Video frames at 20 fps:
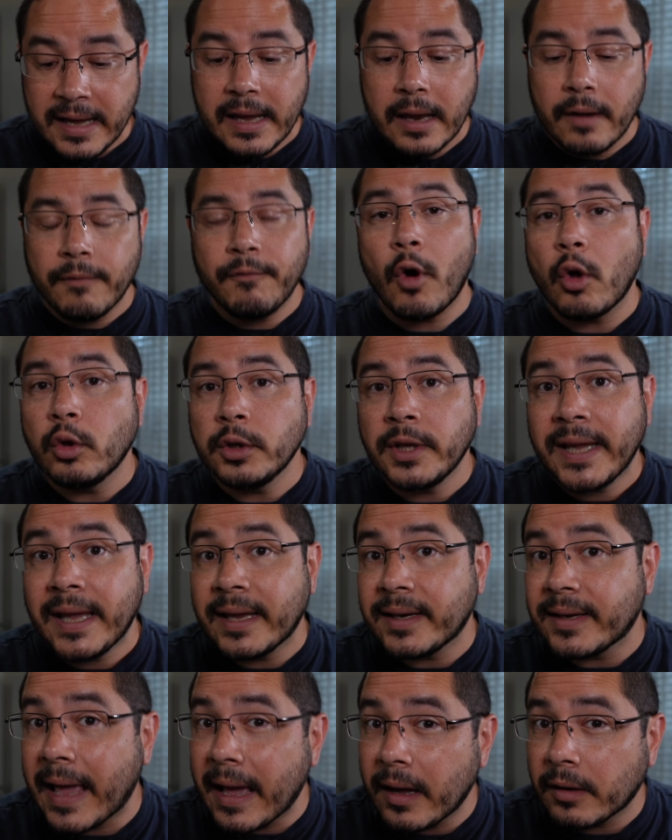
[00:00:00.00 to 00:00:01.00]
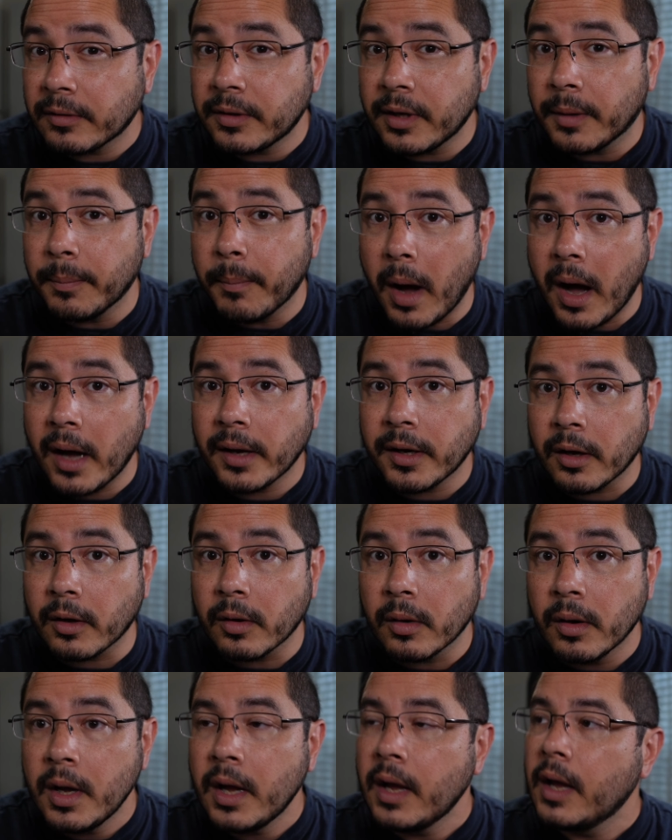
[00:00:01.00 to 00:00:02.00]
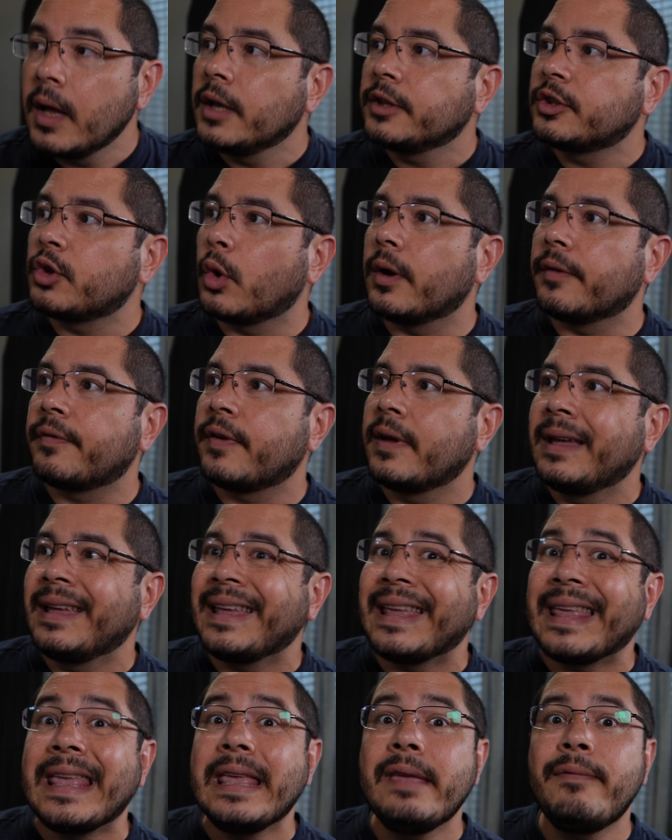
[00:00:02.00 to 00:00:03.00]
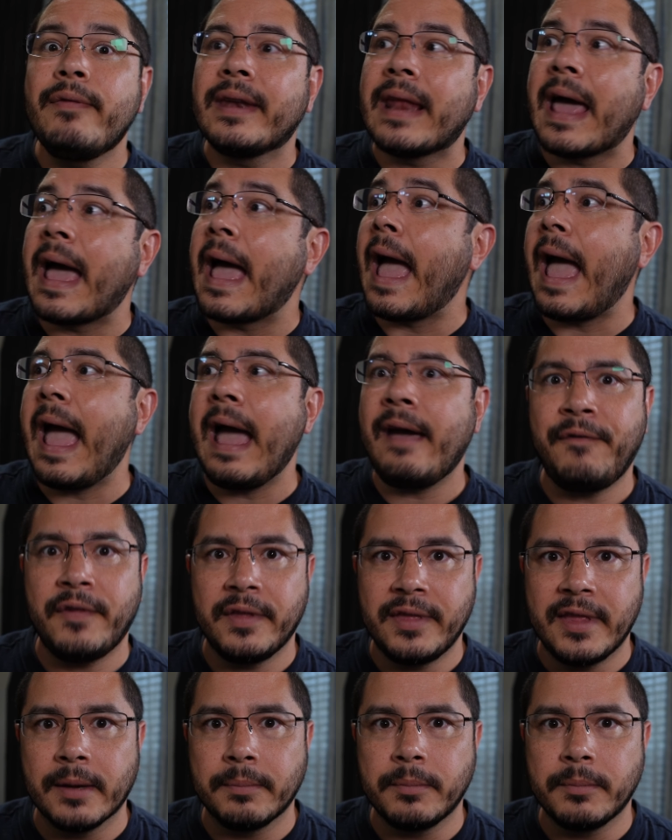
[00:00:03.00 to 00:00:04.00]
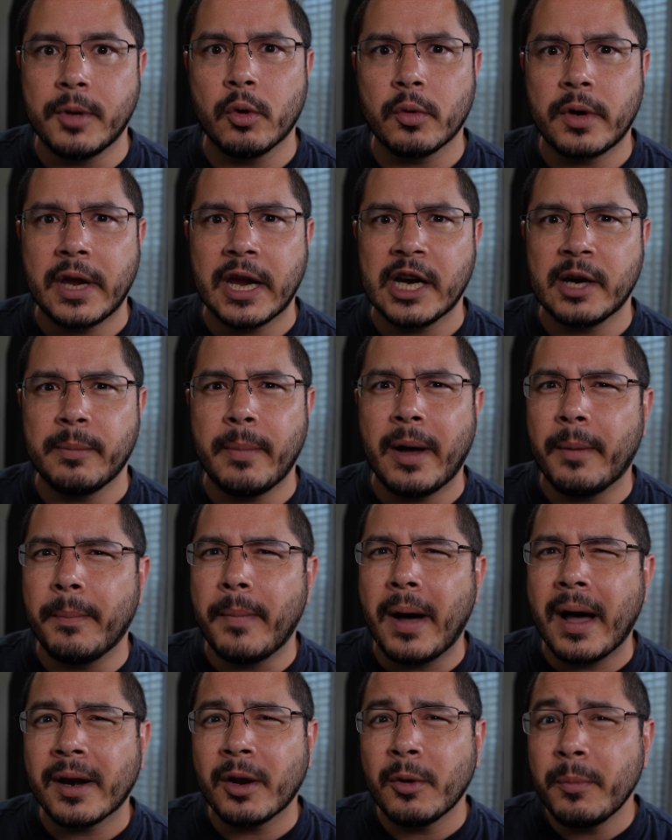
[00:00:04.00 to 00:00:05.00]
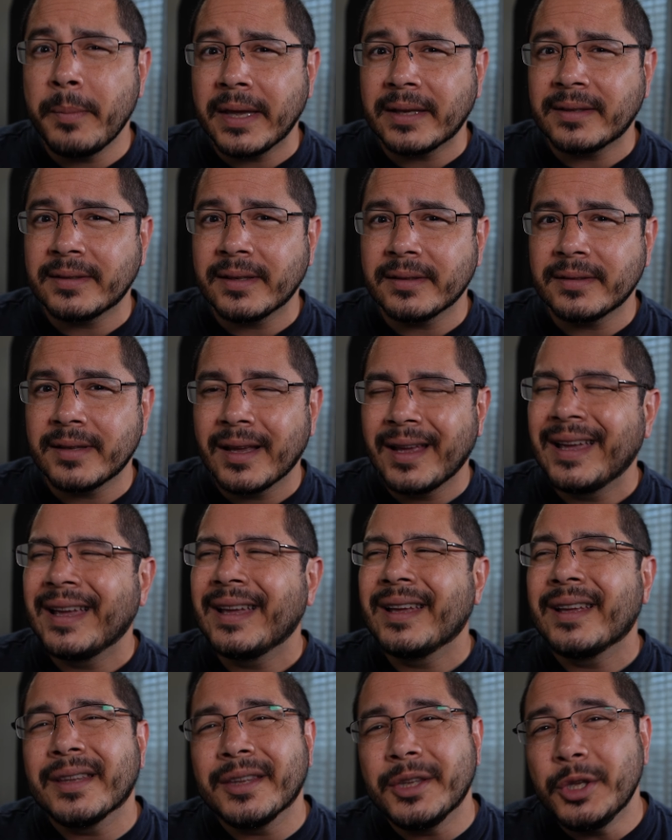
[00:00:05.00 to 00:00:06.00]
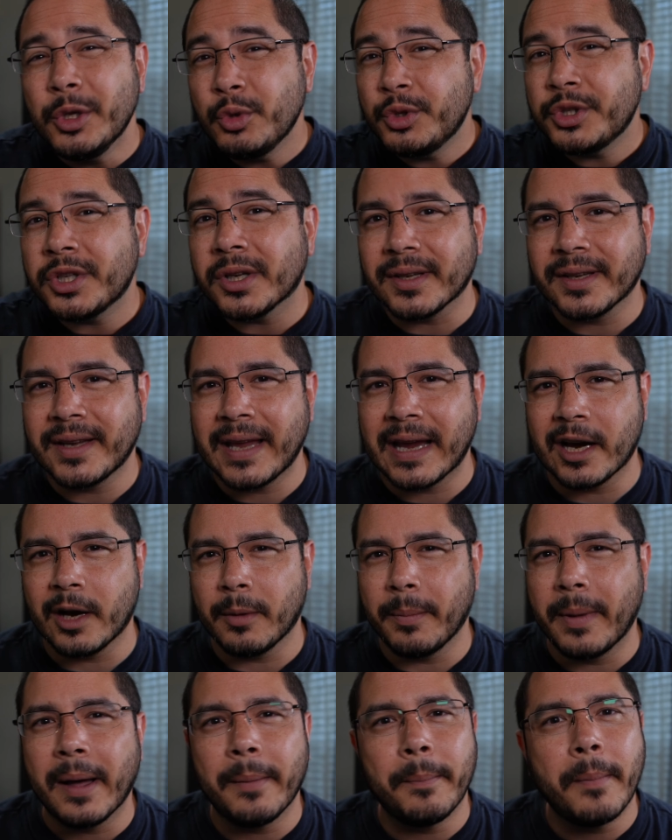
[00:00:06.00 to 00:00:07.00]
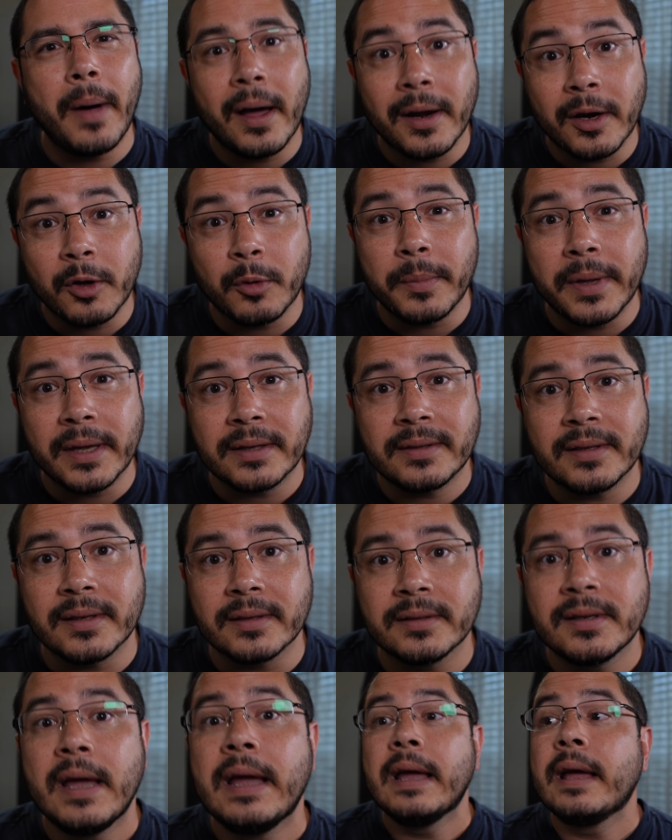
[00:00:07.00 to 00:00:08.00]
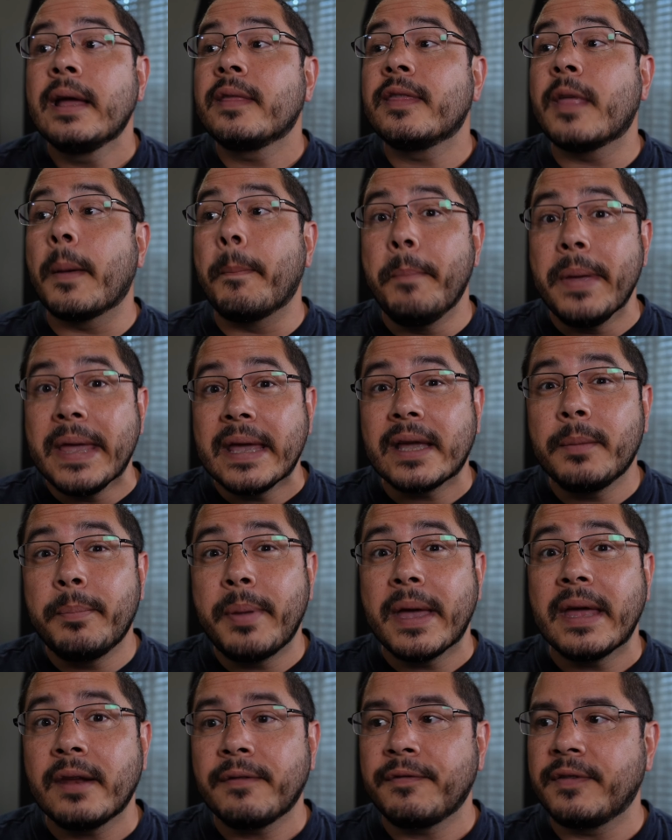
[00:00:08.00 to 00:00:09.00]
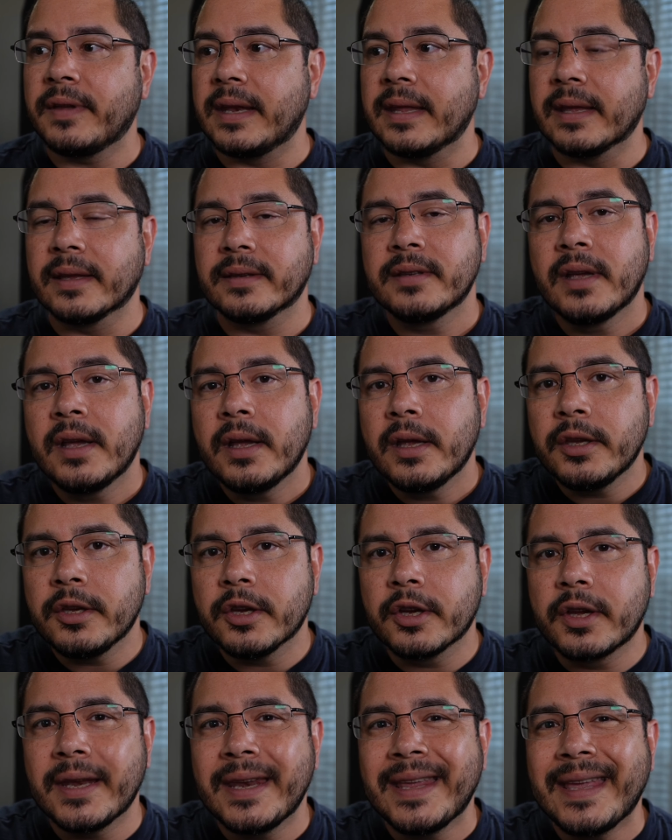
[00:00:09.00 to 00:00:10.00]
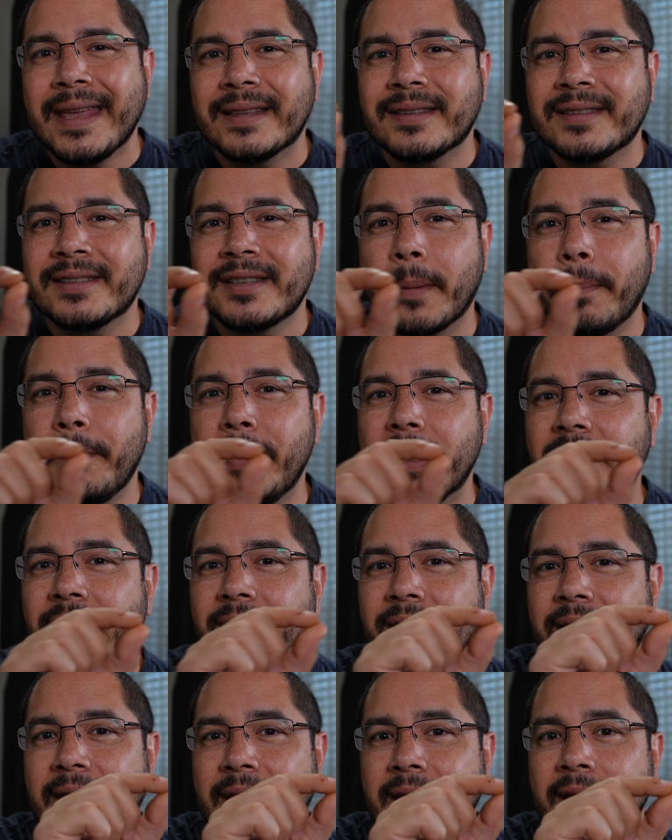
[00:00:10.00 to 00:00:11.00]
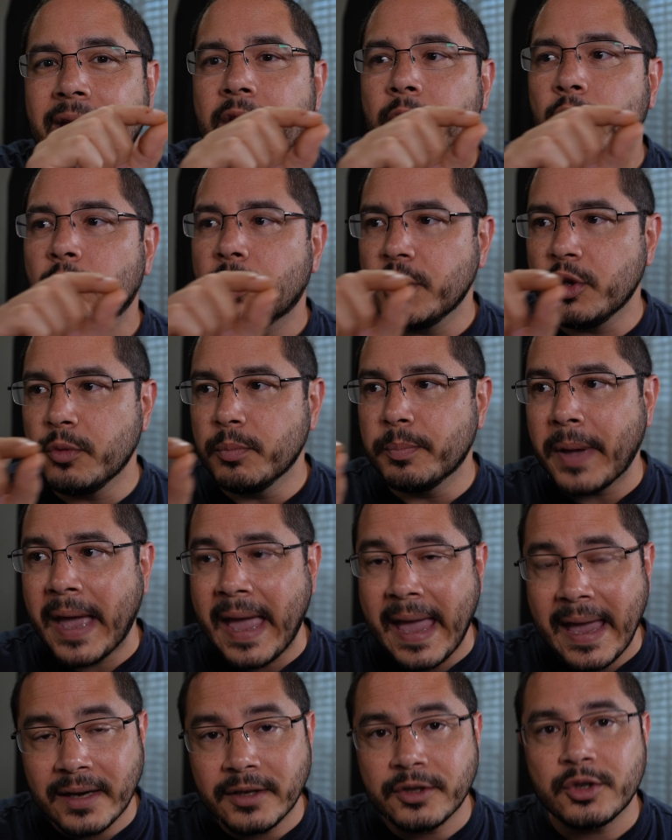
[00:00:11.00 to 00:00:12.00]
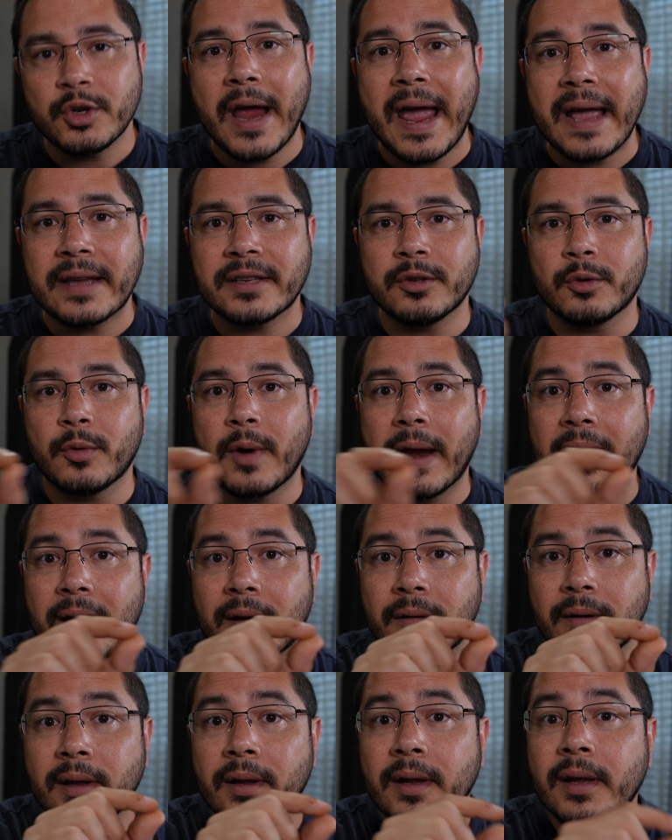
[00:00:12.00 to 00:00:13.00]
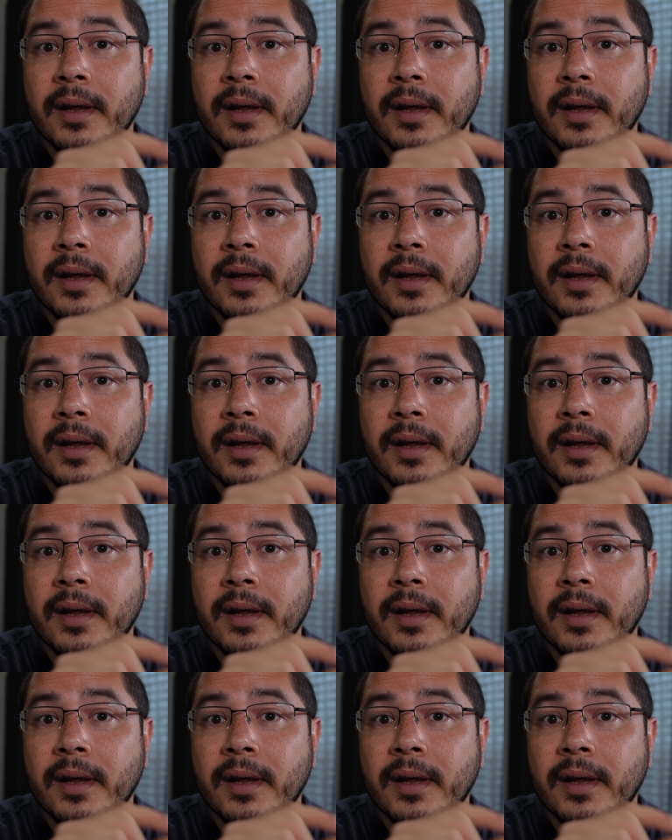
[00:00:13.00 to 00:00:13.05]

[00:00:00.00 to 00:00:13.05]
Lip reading: and folding it down to mono. So if even half of them don't care about mono mixes, you shouldn't care about mono mixes. The big benefit is you're going to get stability when you pan tracks around